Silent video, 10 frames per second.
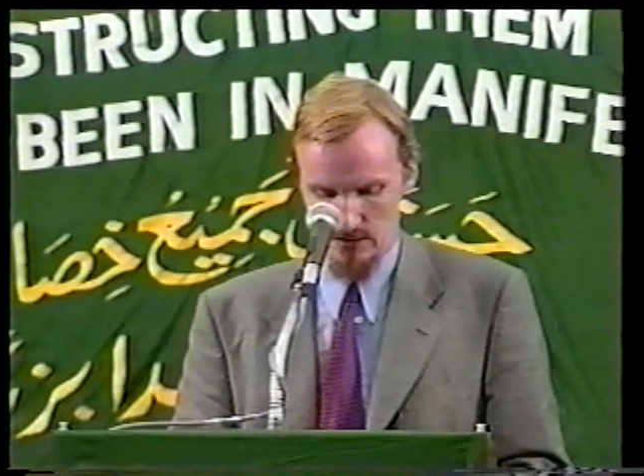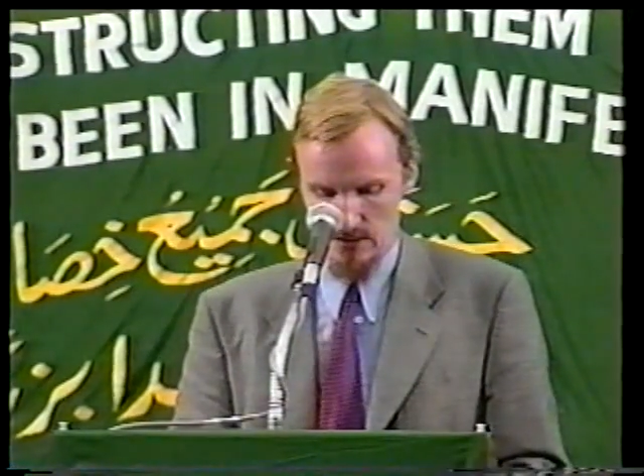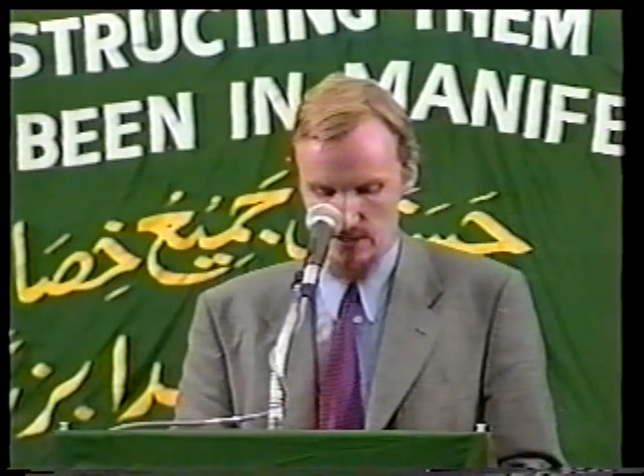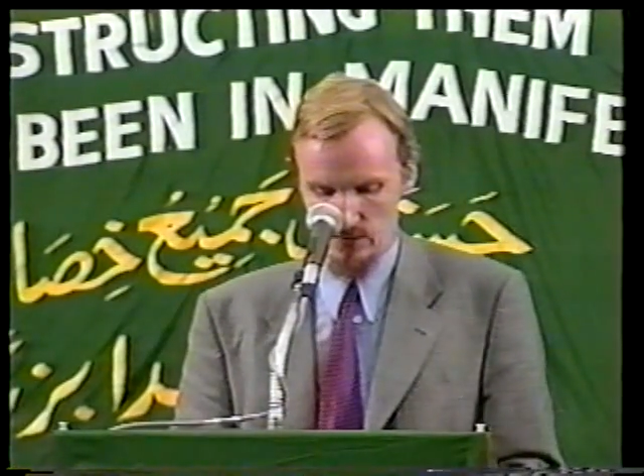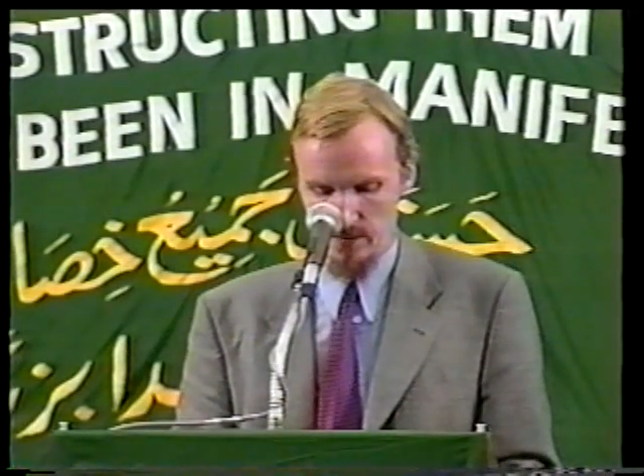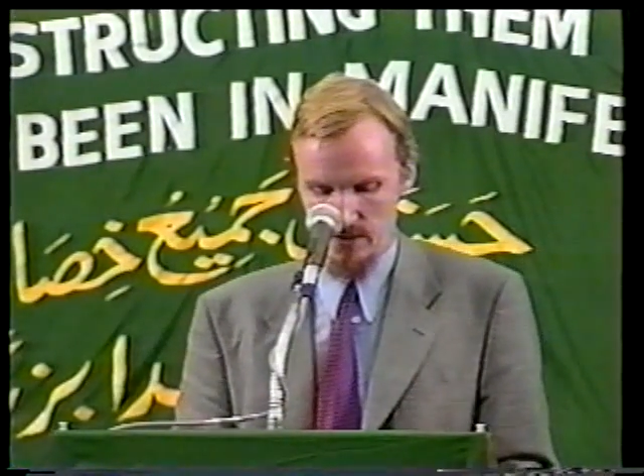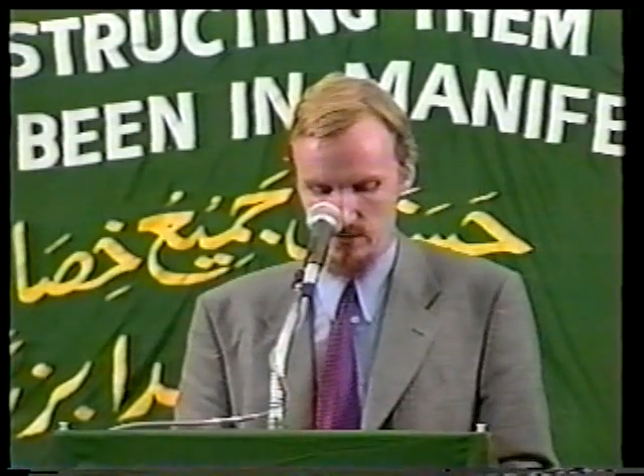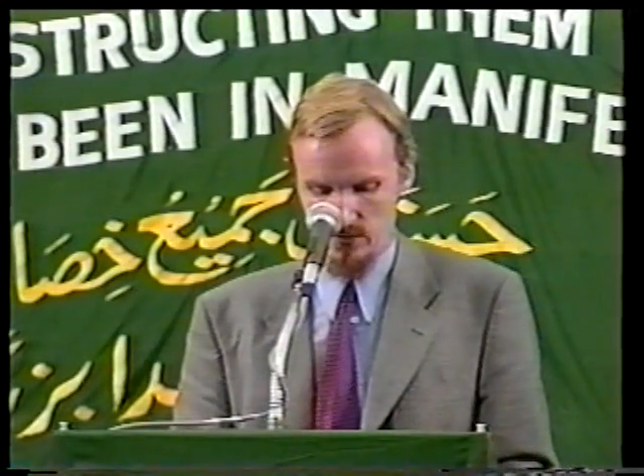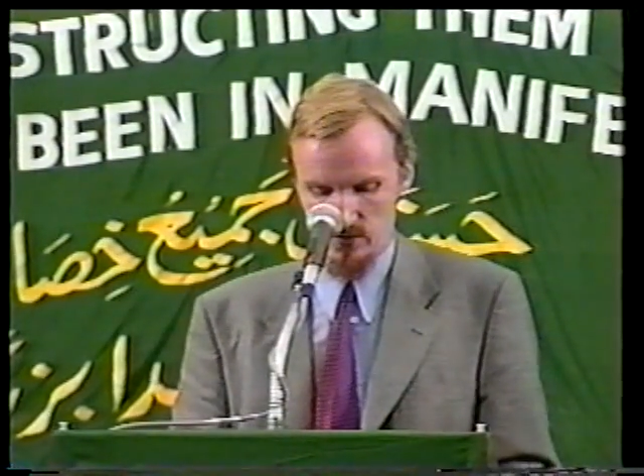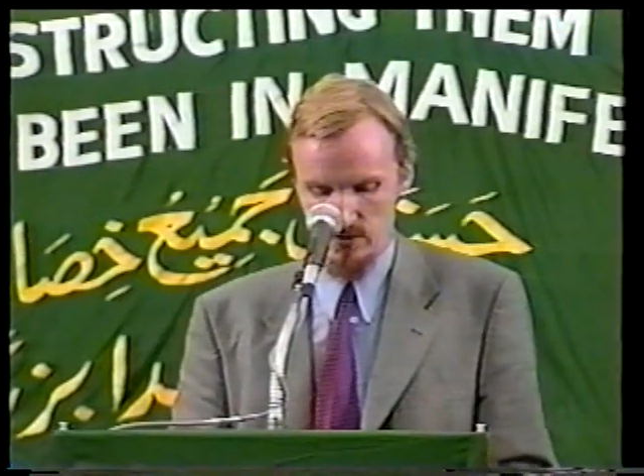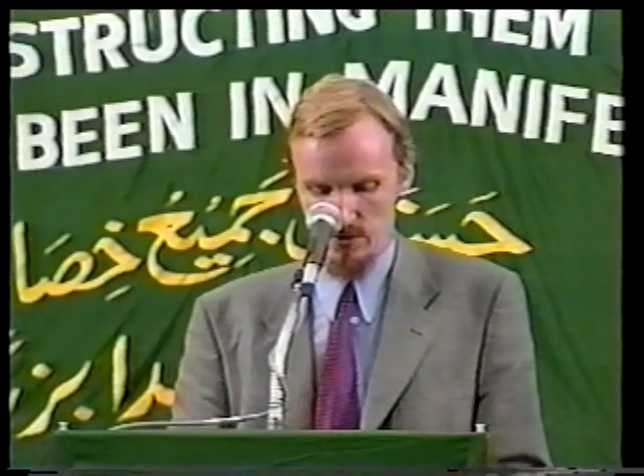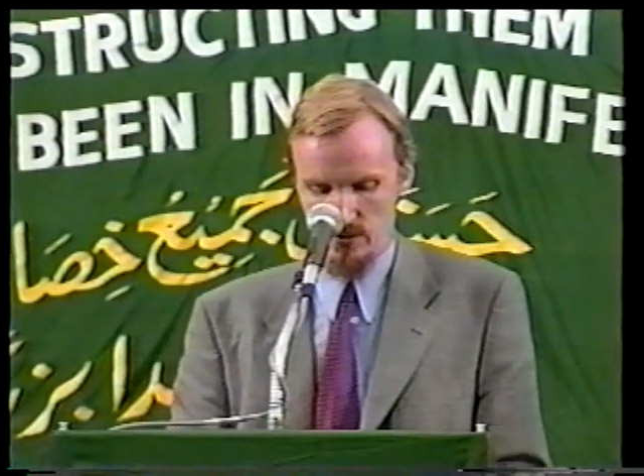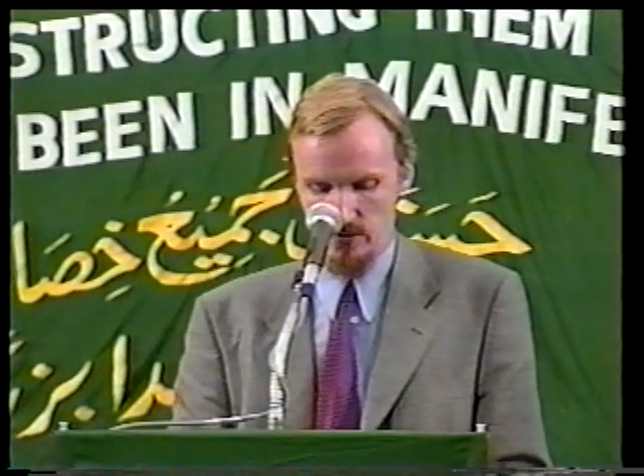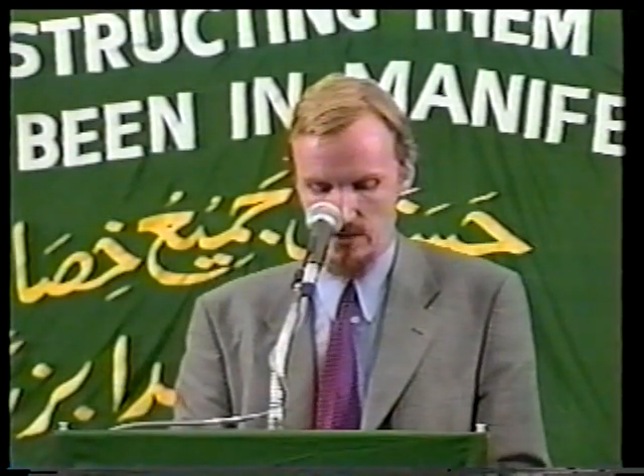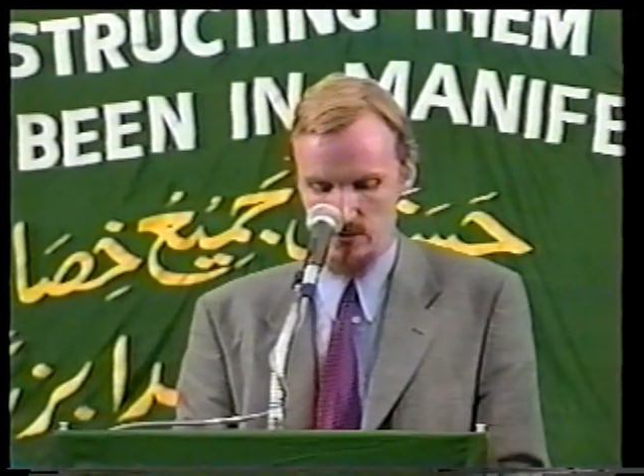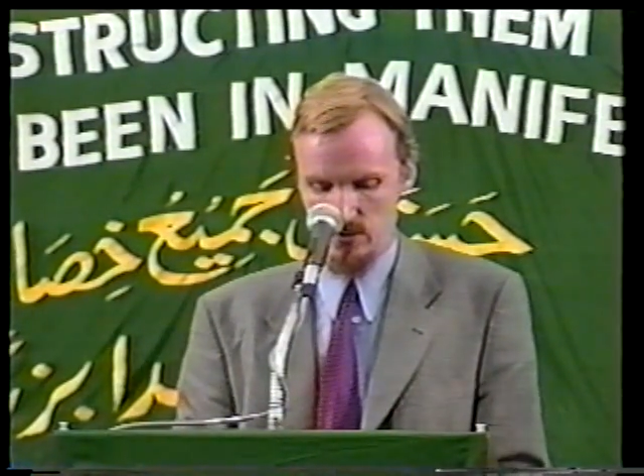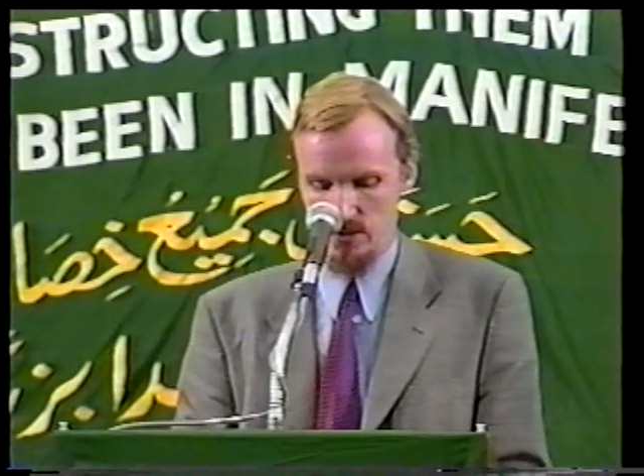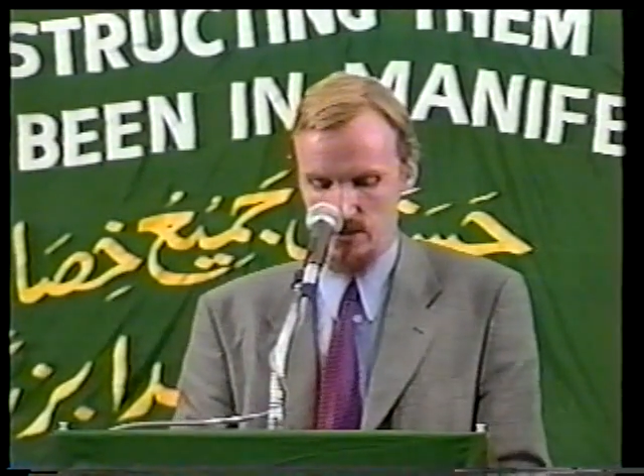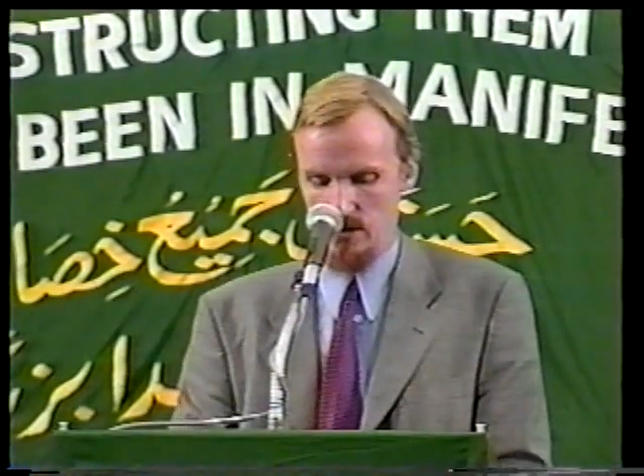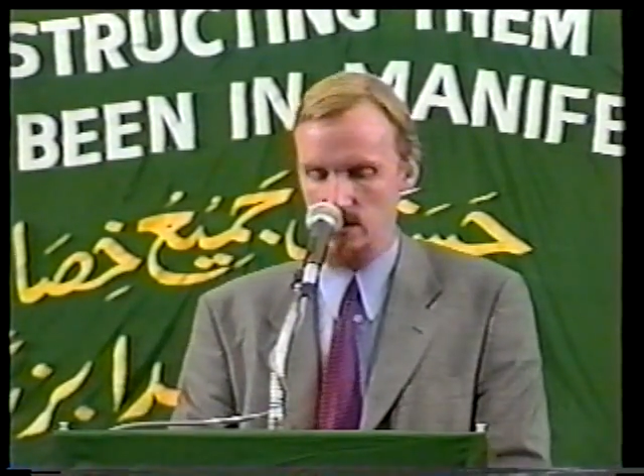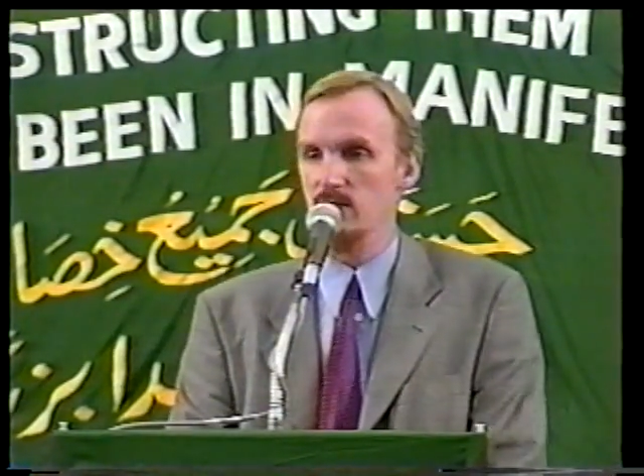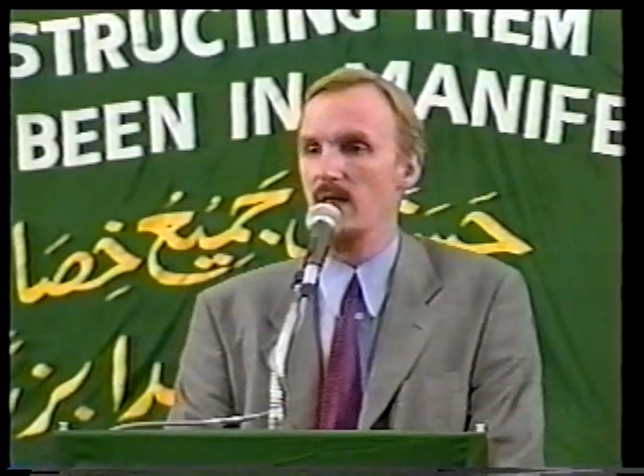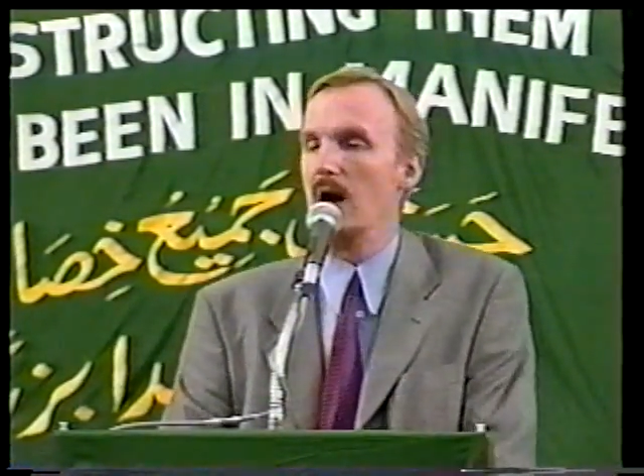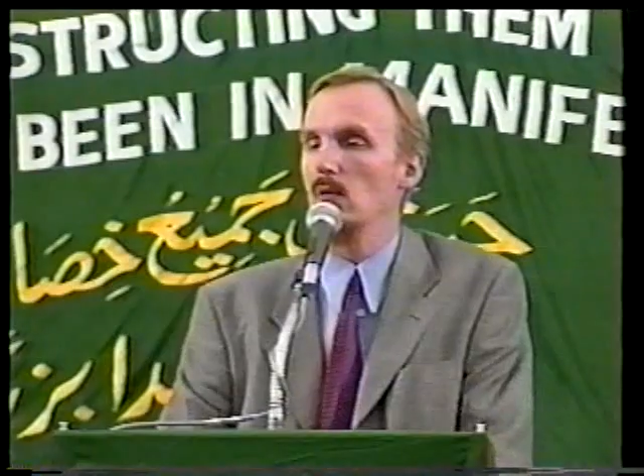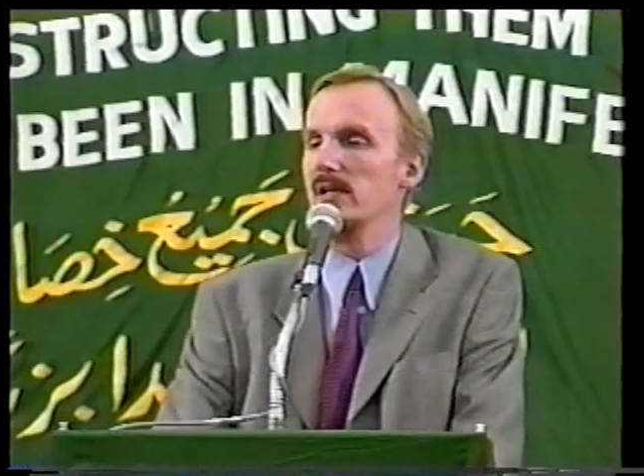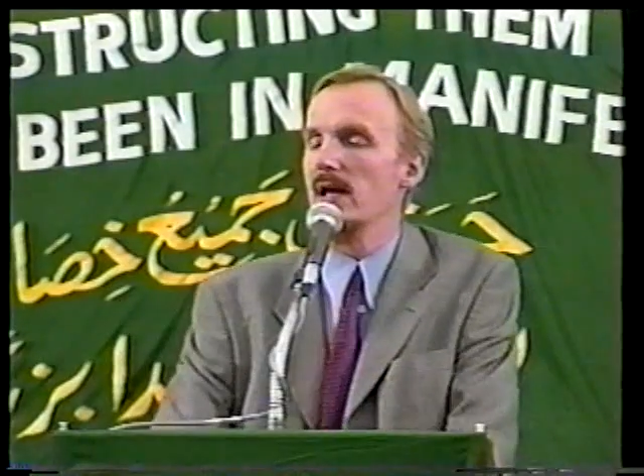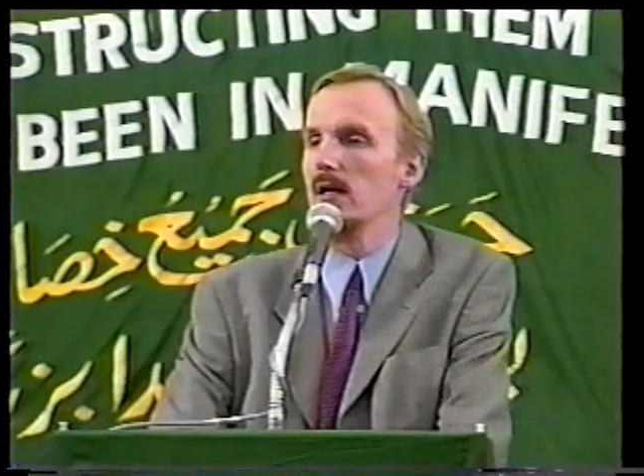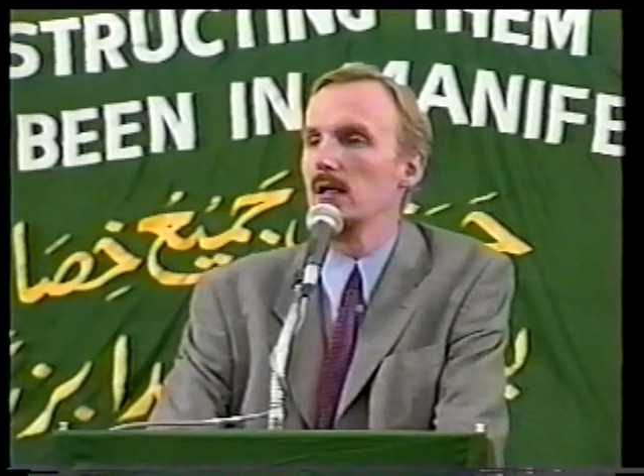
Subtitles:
has been the serious undertaking of the awliya